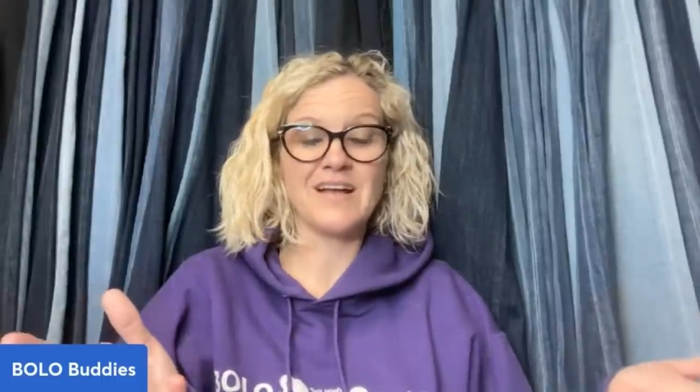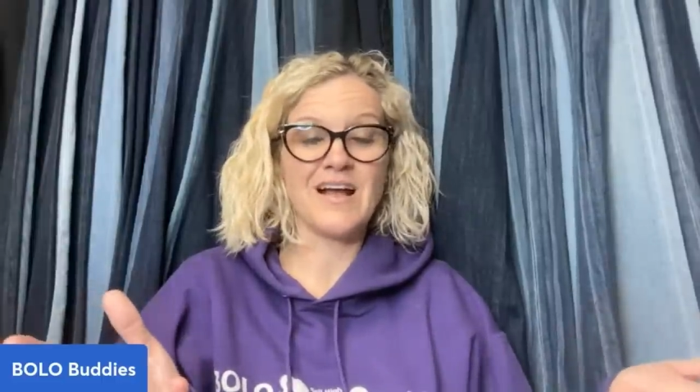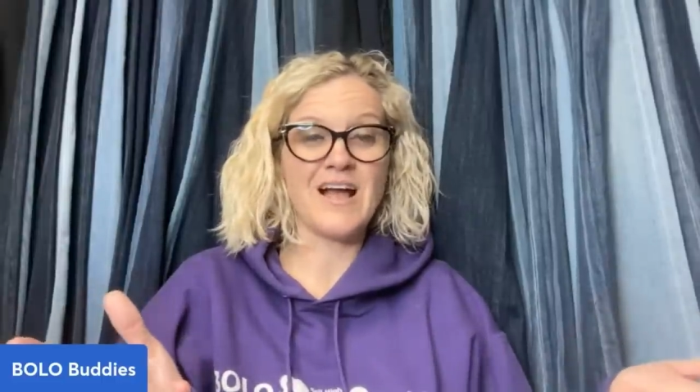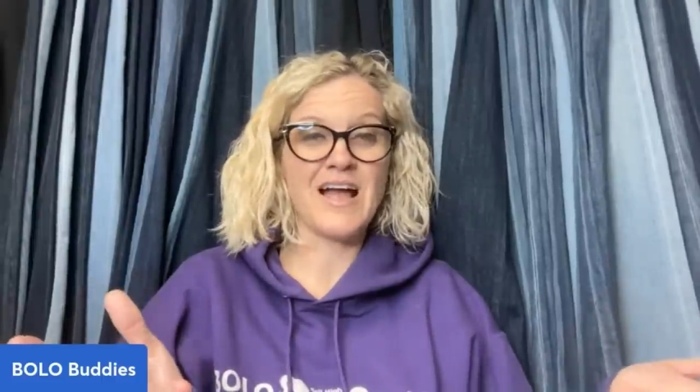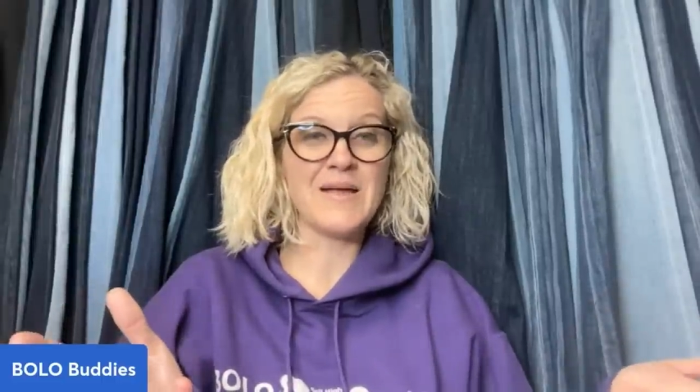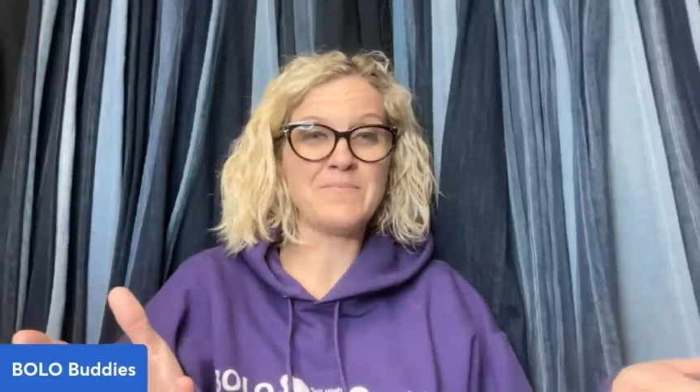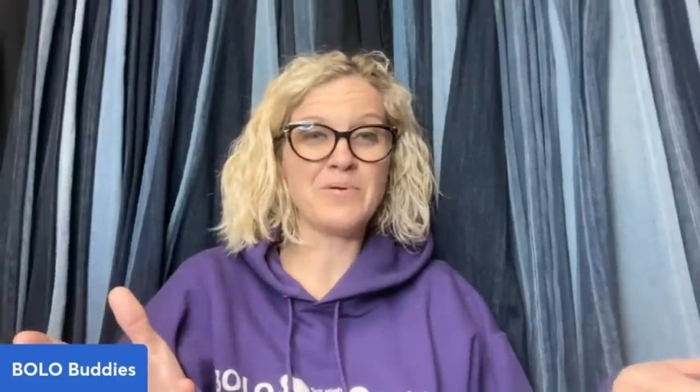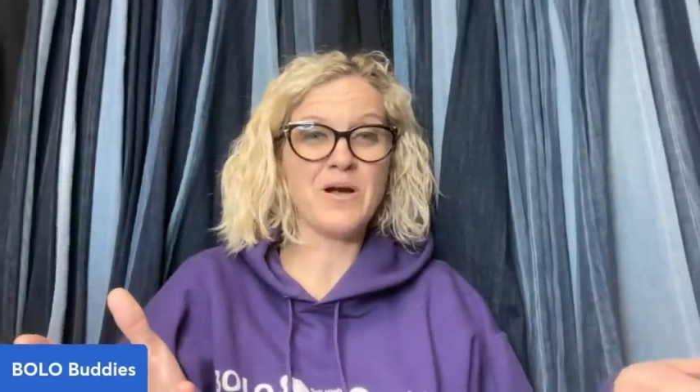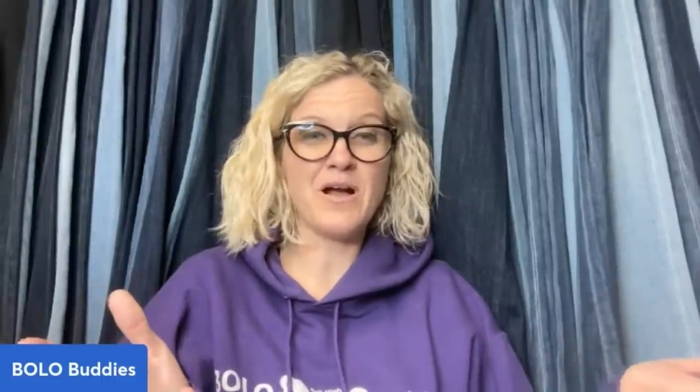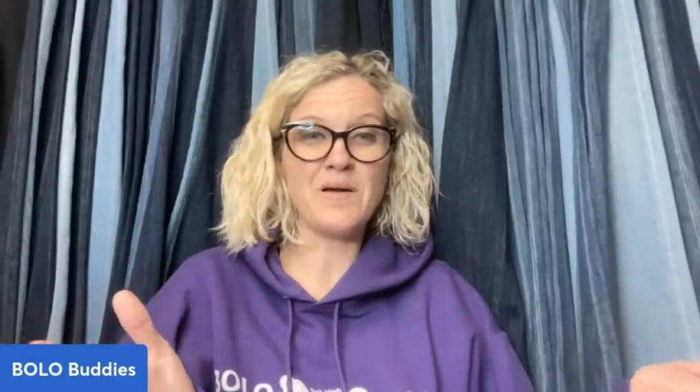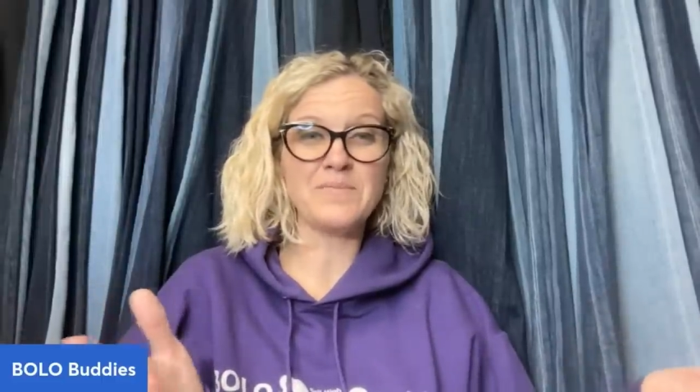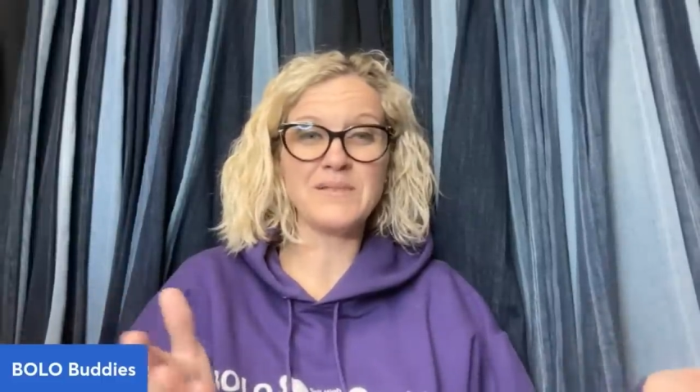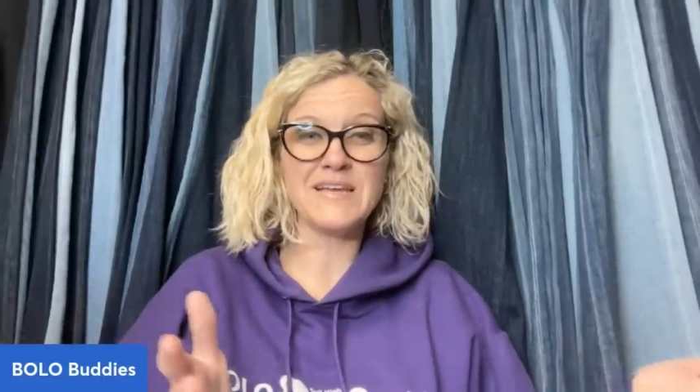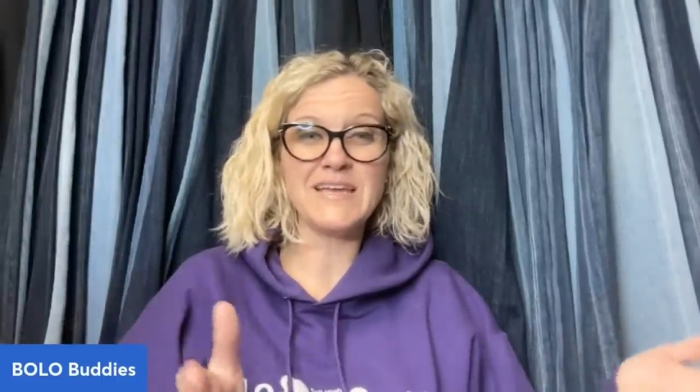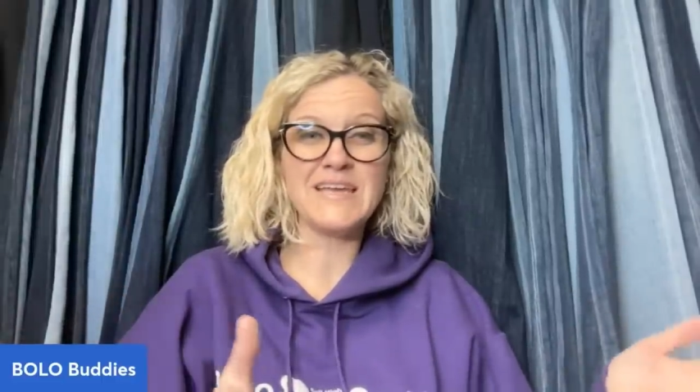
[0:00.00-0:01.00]
I
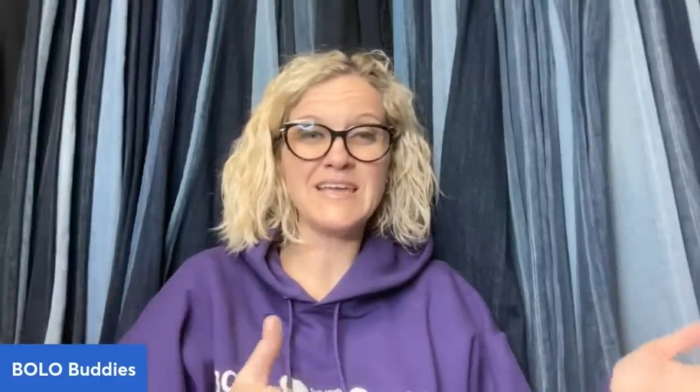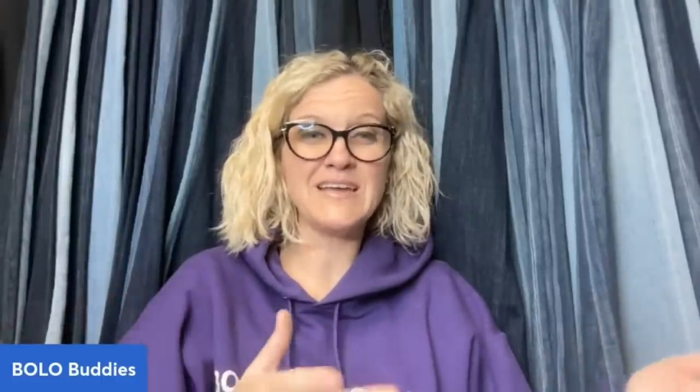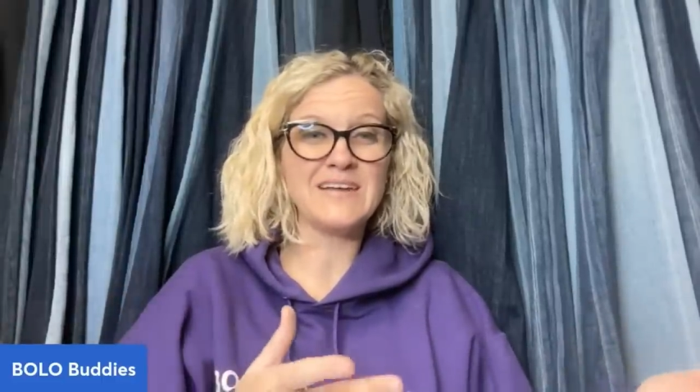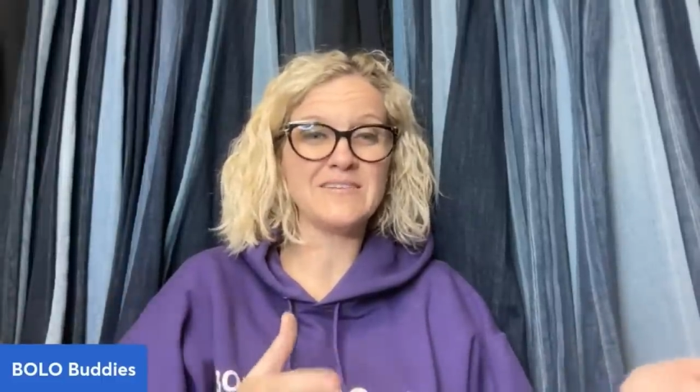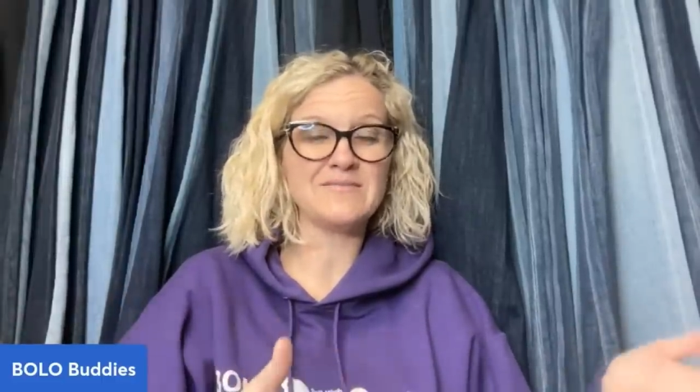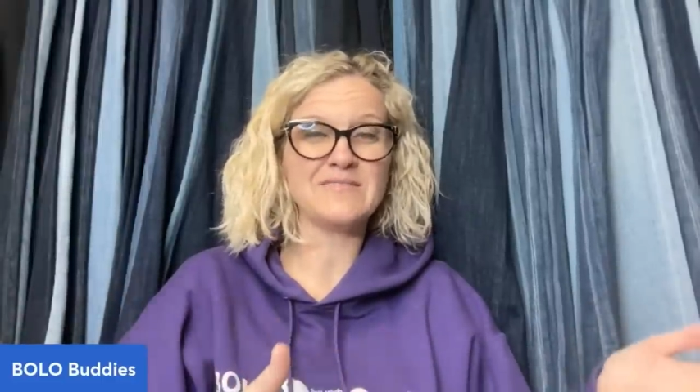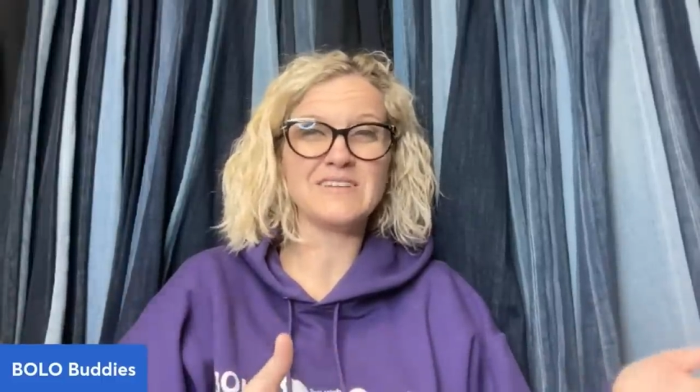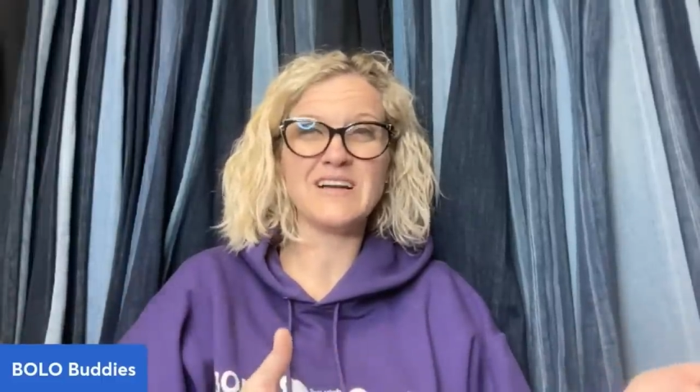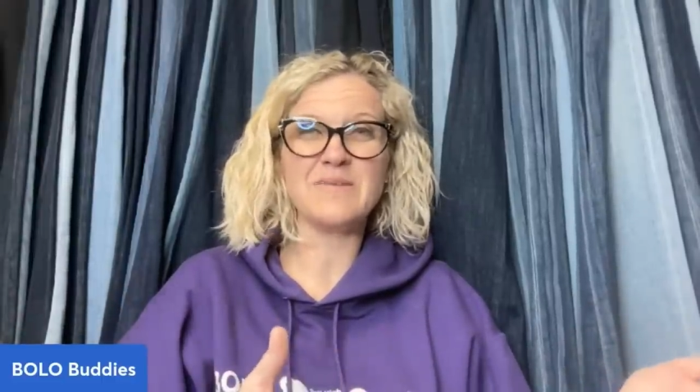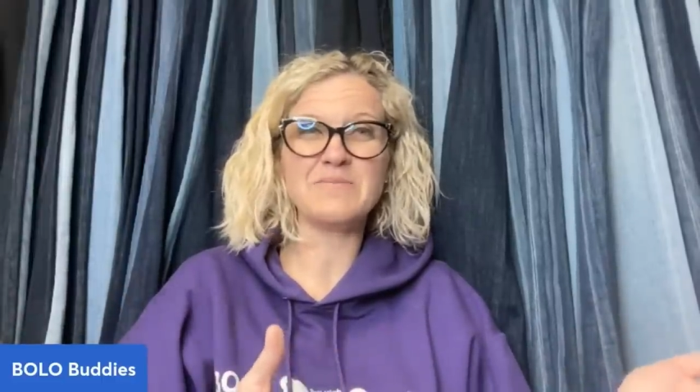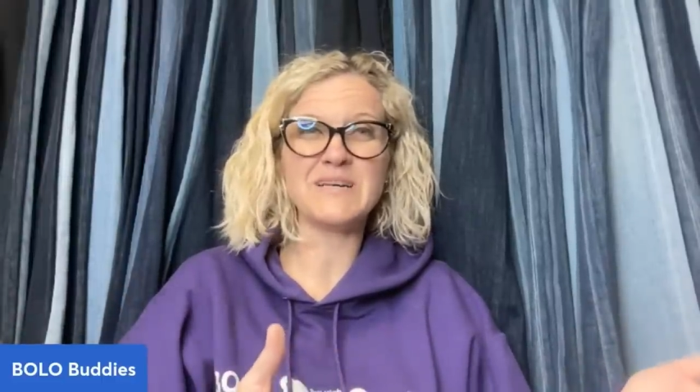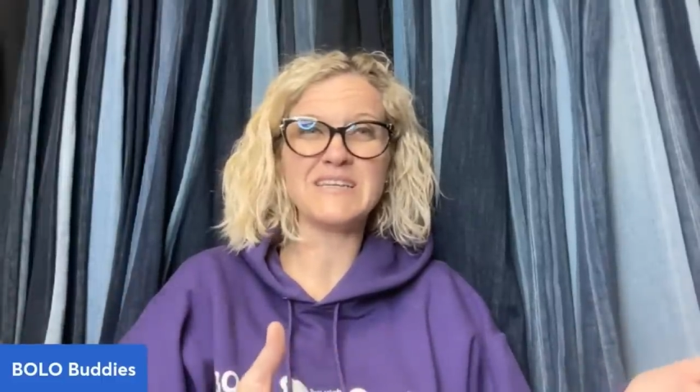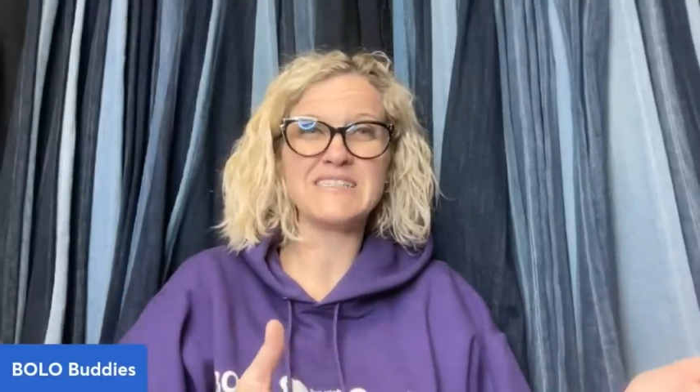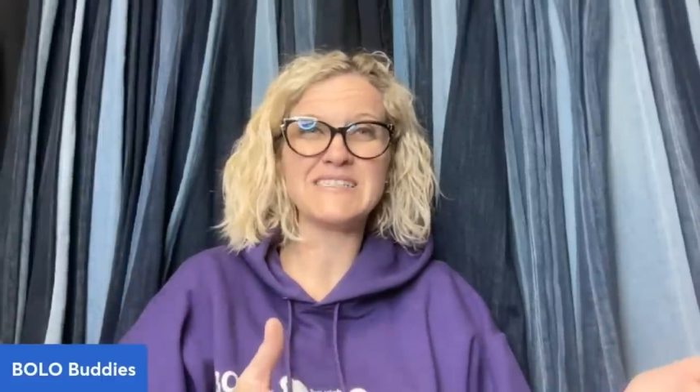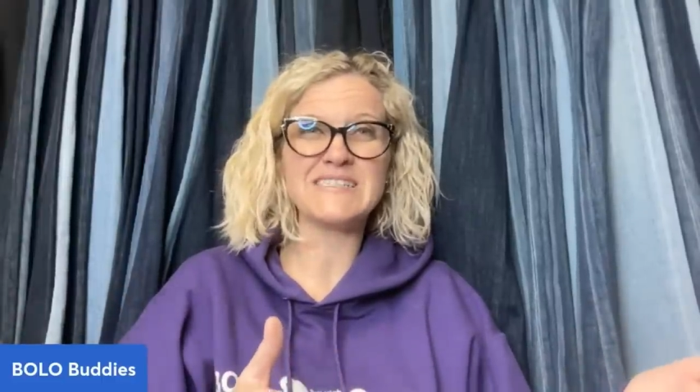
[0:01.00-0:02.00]
probably I'm
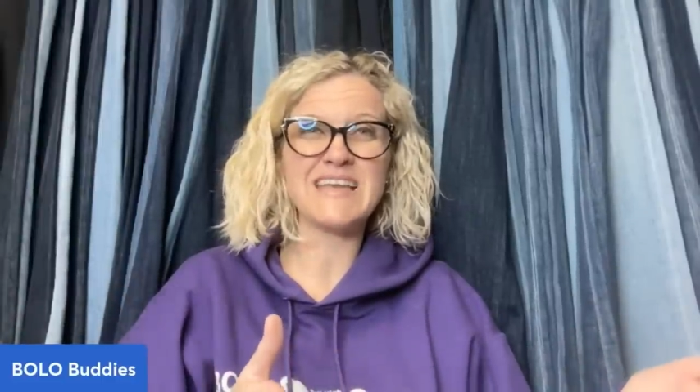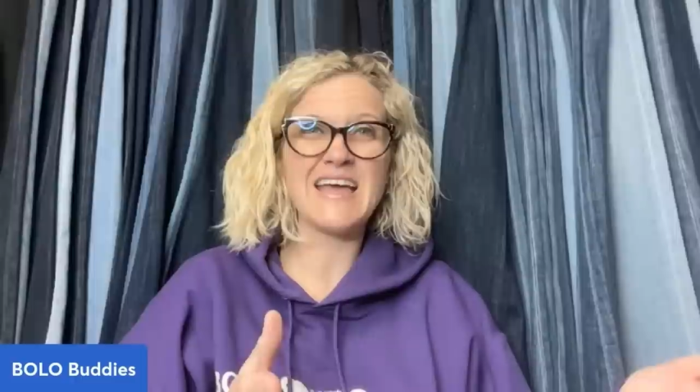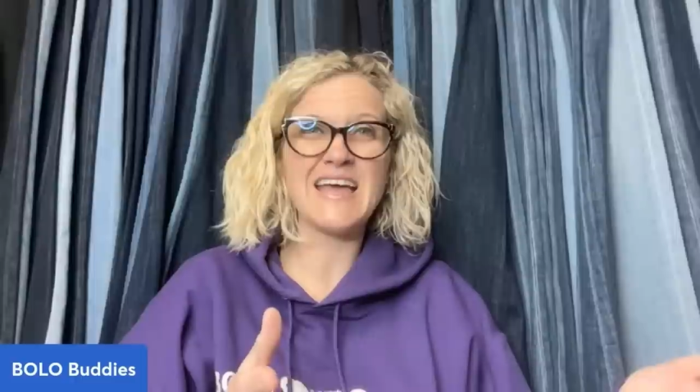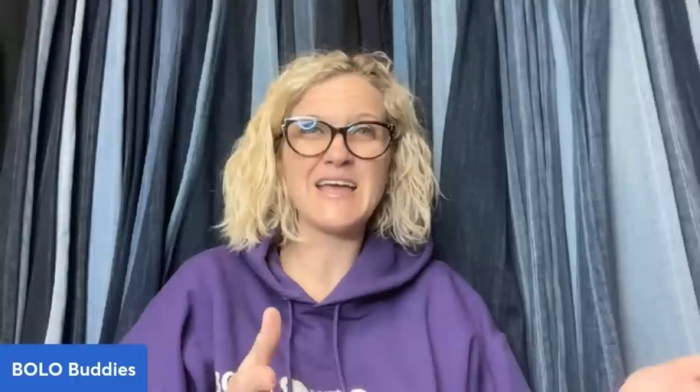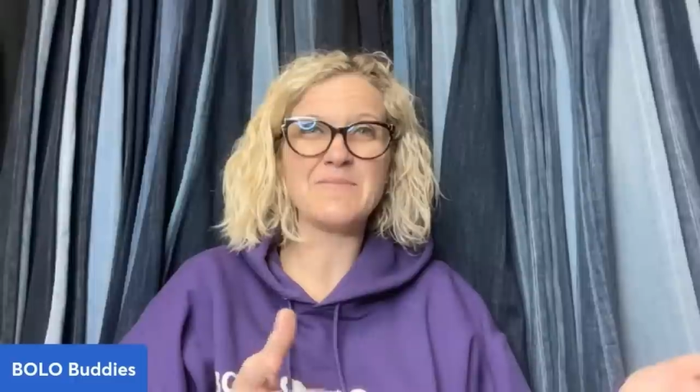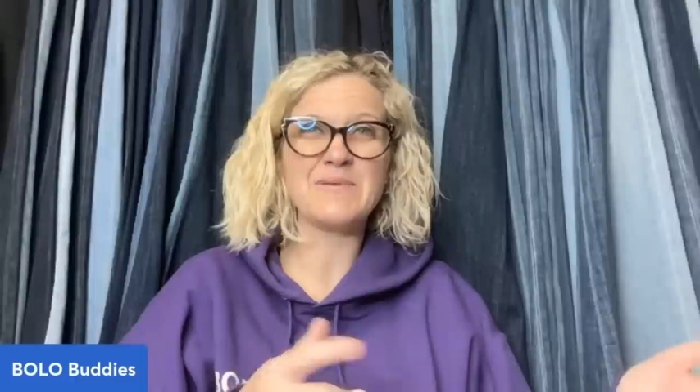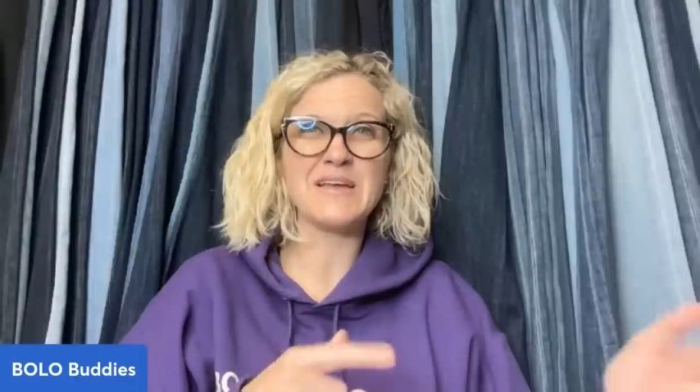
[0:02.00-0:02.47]
gonna say